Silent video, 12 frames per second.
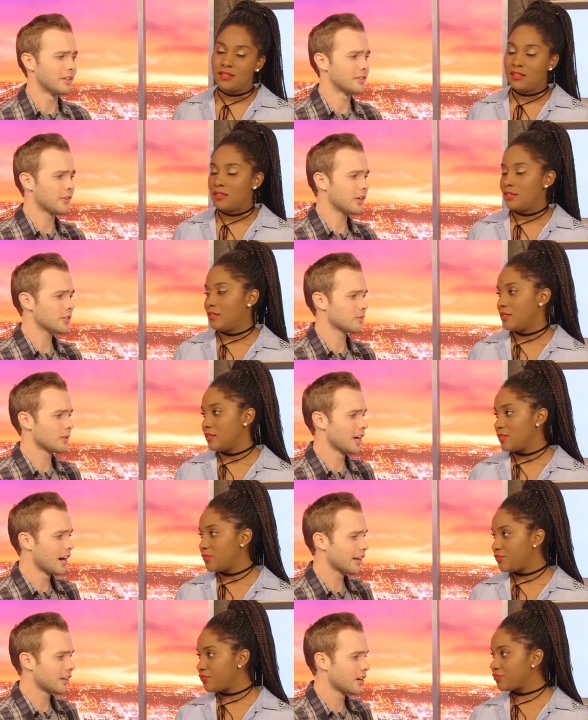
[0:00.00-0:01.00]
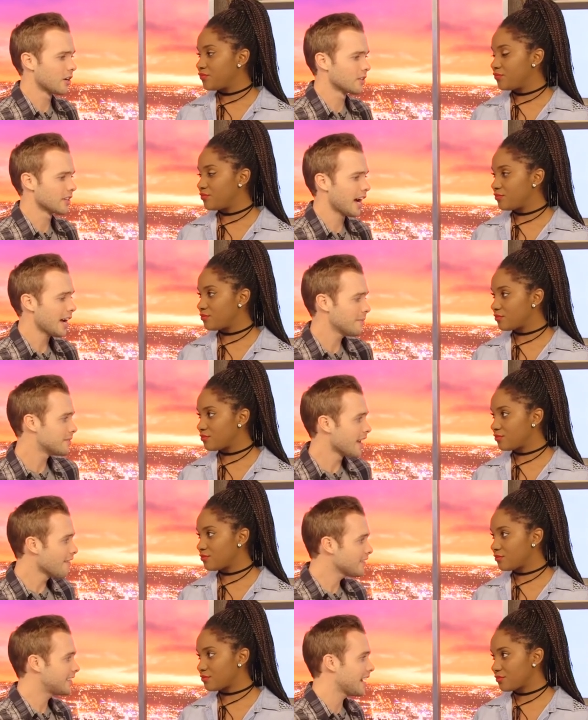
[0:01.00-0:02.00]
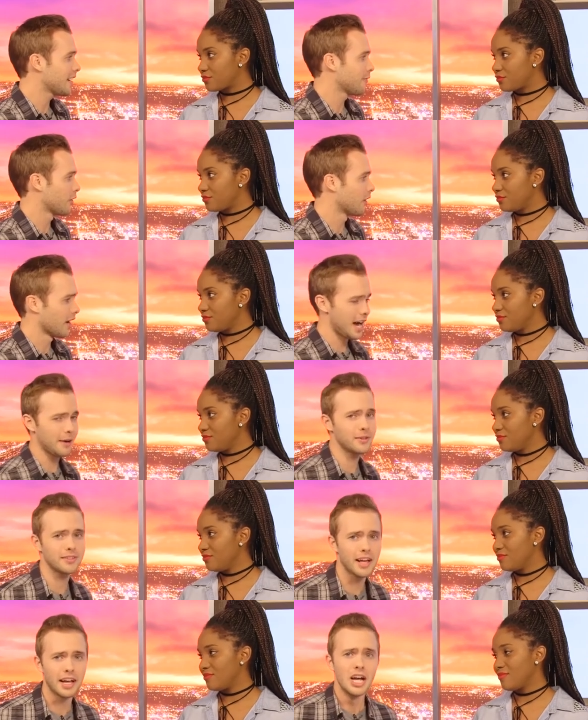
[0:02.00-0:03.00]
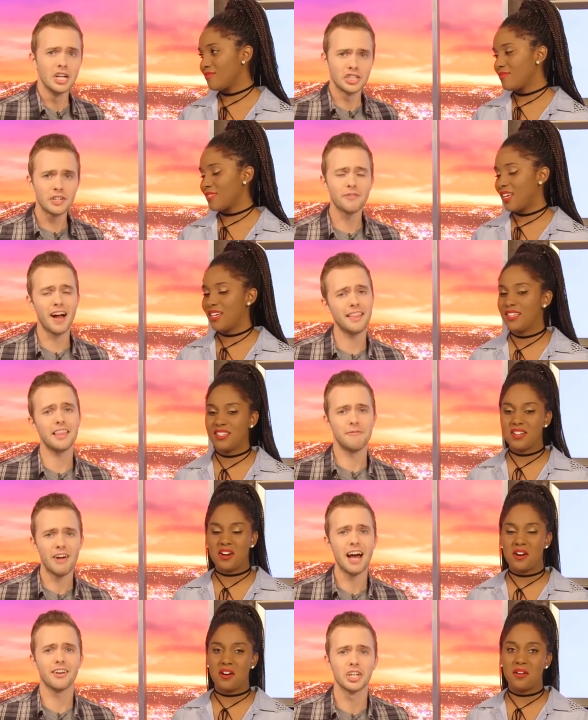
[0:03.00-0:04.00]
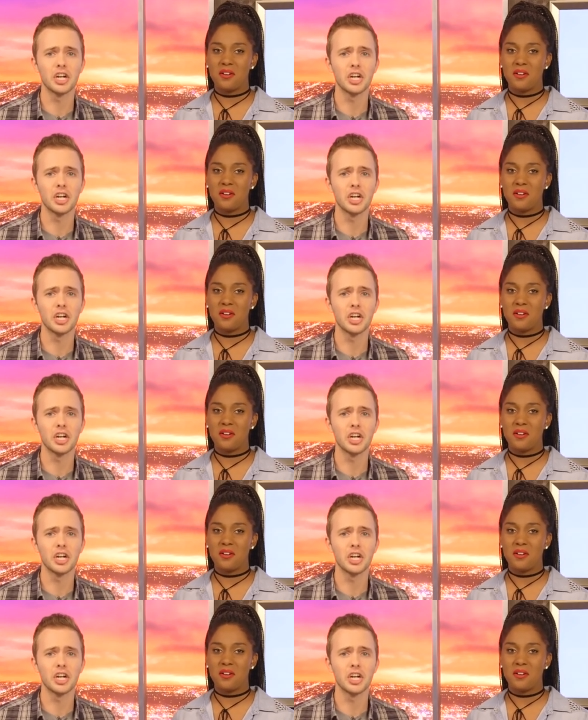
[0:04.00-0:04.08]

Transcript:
Speaker 1: But as far as Rihanna goes, I'm devastated for her. I was like, she finally found a